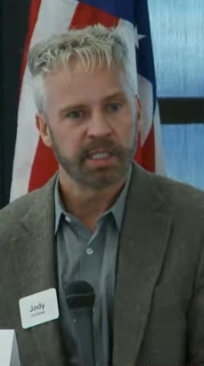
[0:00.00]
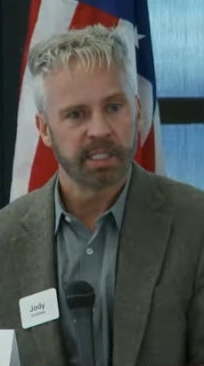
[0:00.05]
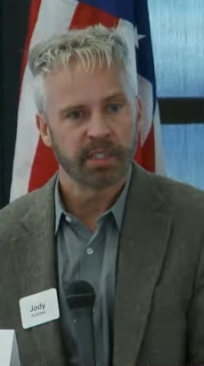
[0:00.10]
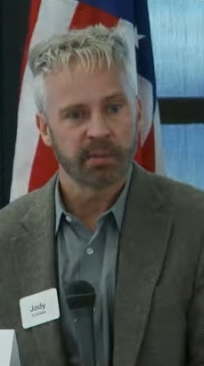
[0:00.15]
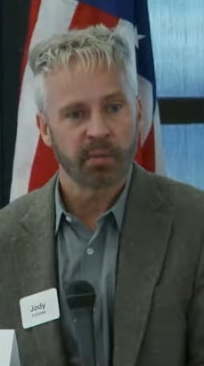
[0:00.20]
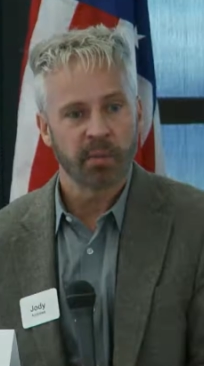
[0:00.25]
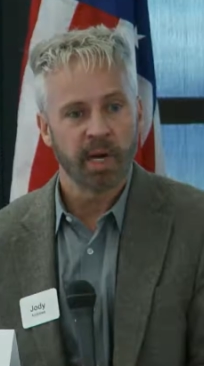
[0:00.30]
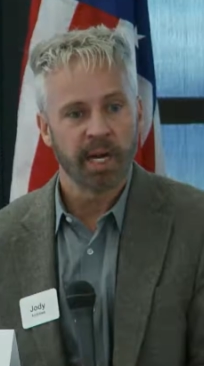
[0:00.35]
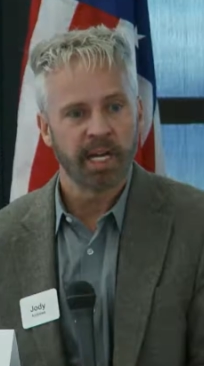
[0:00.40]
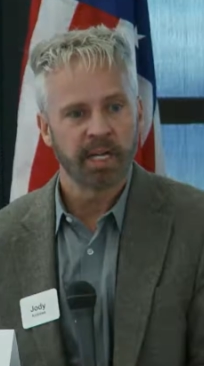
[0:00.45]
It's
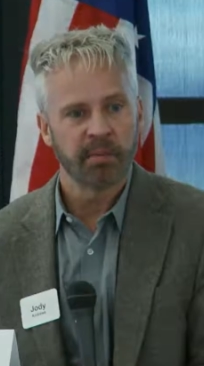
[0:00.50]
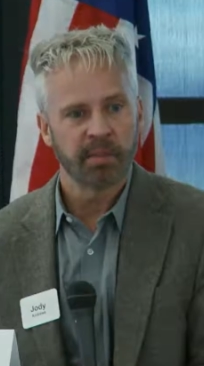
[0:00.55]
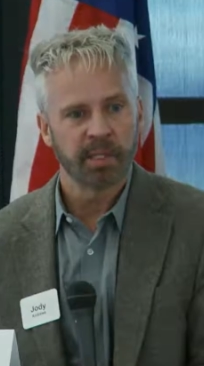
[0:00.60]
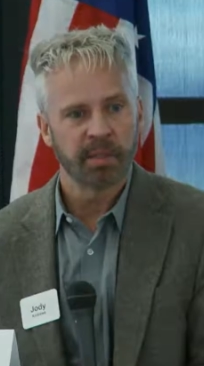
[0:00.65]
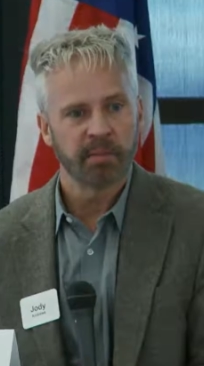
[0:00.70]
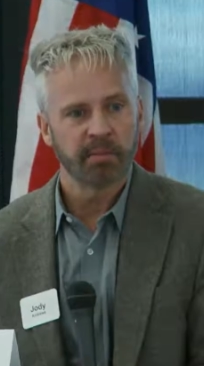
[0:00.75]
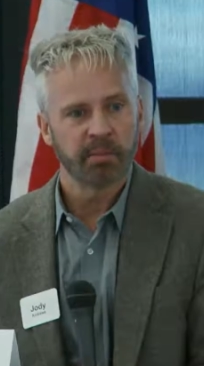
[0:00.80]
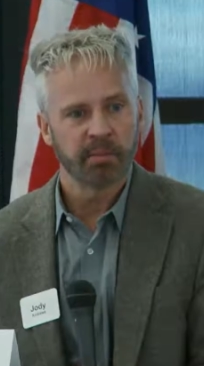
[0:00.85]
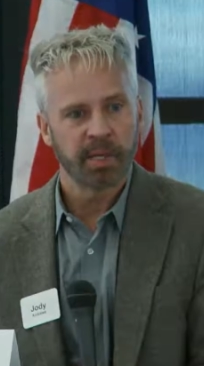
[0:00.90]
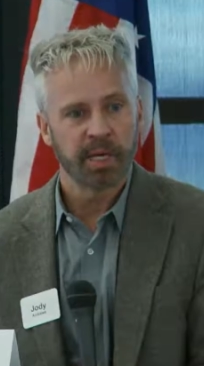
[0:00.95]
why I'm
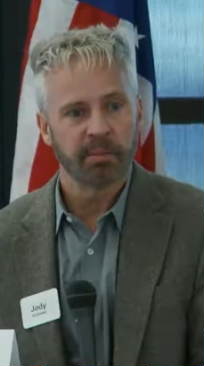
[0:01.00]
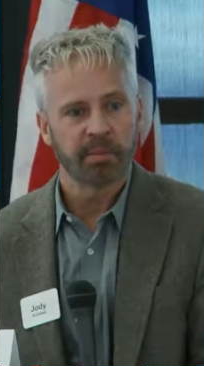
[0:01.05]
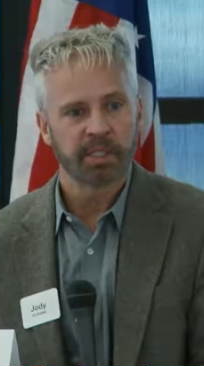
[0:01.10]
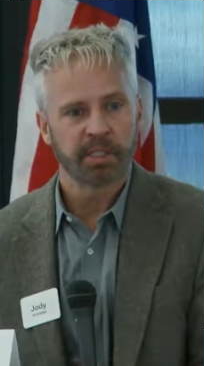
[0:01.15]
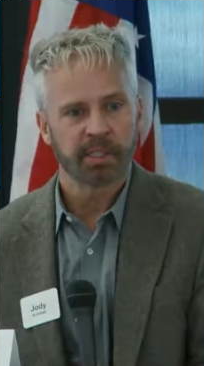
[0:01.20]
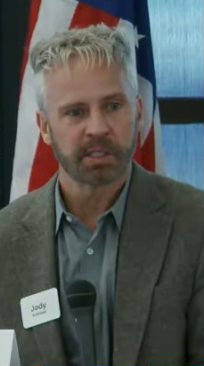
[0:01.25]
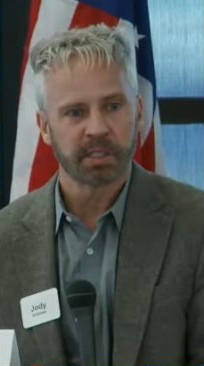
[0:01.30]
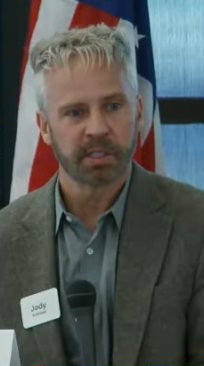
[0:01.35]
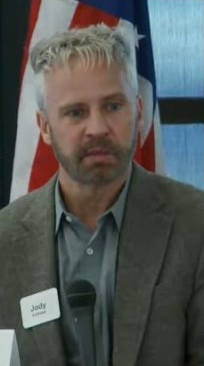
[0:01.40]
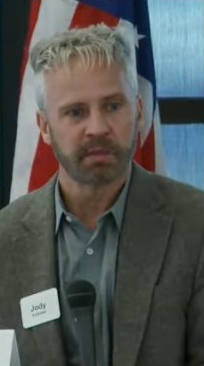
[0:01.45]
in public
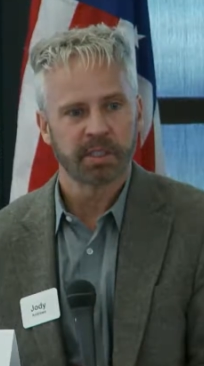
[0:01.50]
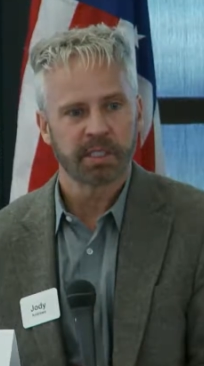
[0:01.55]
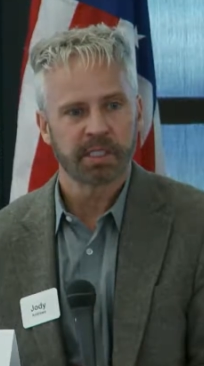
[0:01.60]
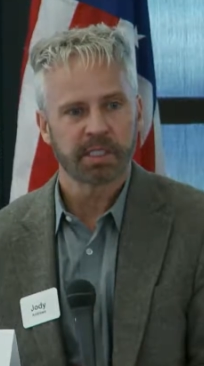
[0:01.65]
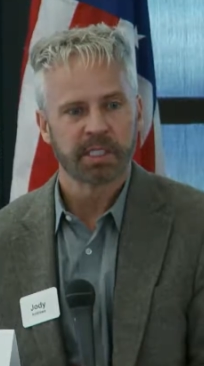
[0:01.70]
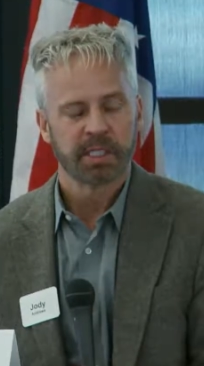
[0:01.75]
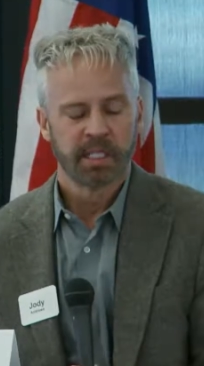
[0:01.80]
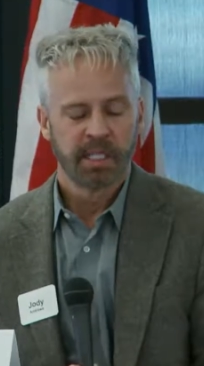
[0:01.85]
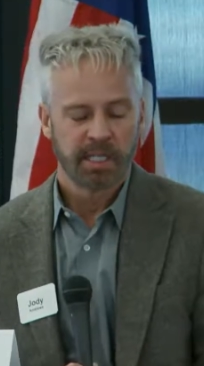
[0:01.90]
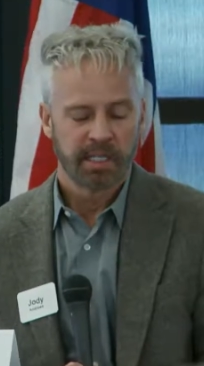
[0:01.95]
service.